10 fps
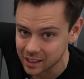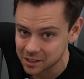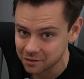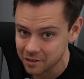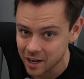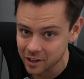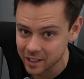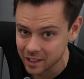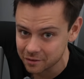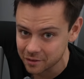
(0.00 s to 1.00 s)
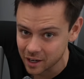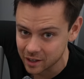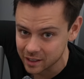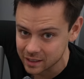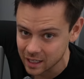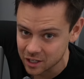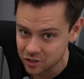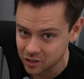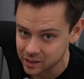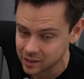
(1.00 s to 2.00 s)
It's very, very
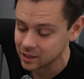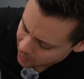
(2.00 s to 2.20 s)
dangerous.